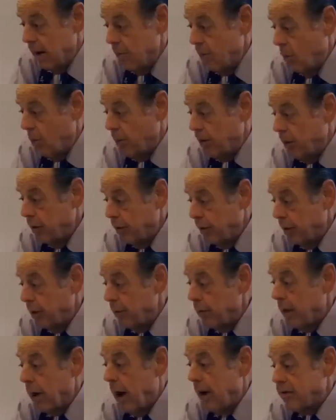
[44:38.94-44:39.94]
any more than you
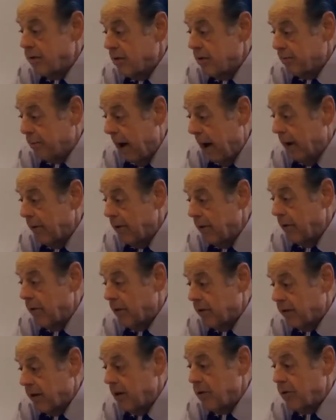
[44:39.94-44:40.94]
do, but I suspect that
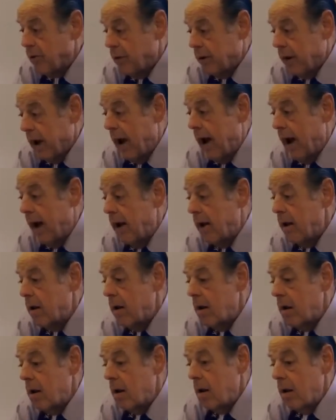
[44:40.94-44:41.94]
the social care
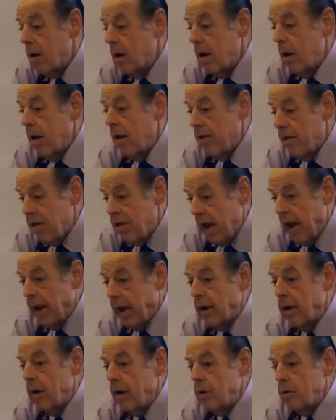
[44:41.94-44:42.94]

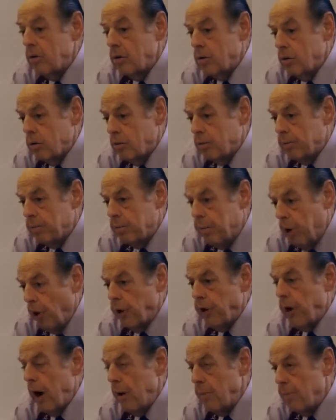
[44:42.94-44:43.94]
thing
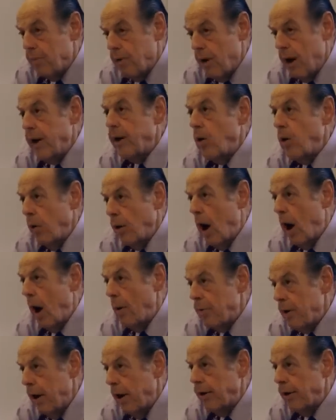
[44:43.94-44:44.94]
put a brake on
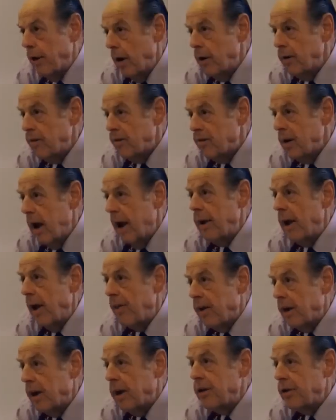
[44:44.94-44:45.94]
our progress, and I
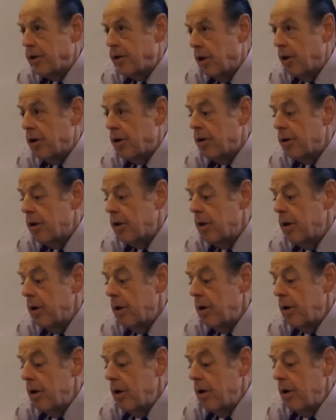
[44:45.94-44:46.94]
think it took
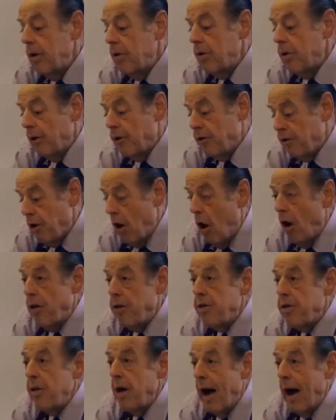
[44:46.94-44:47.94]
the
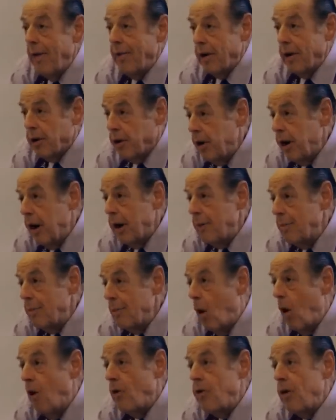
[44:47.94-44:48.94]
froth and the
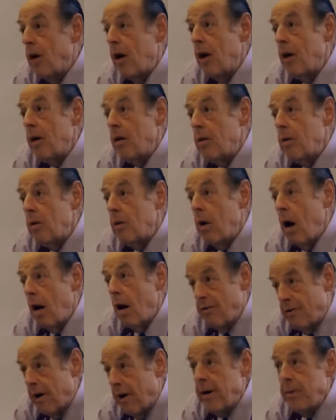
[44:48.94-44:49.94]
cream off a
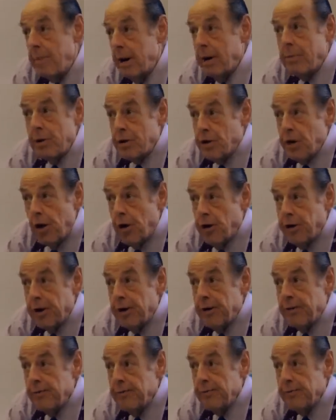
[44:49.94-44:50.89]
very big majority.